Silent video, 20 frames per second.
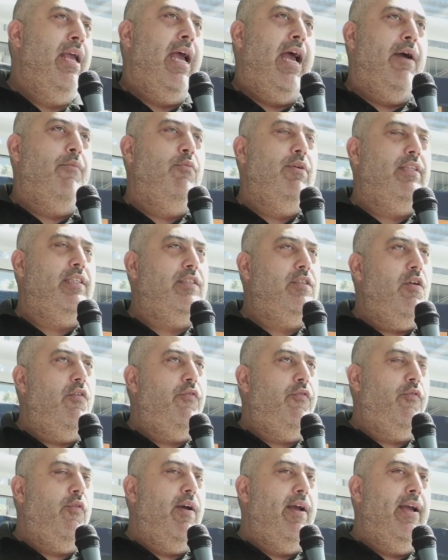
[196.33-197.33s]
And with
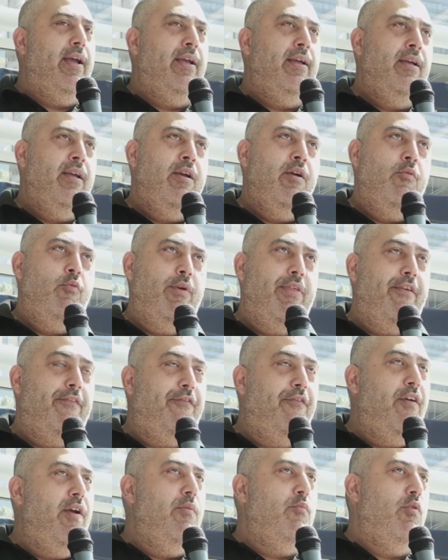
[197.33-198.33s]
software, with a
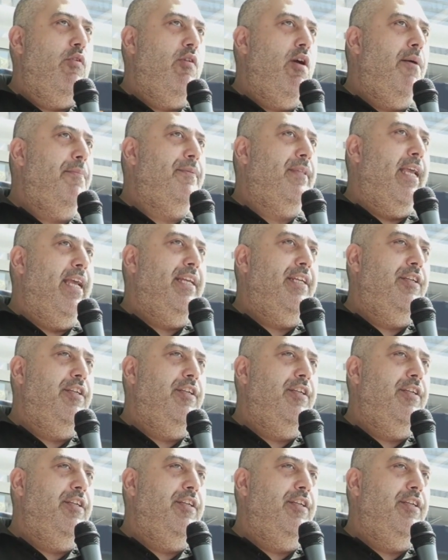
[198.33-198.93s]
firmware update,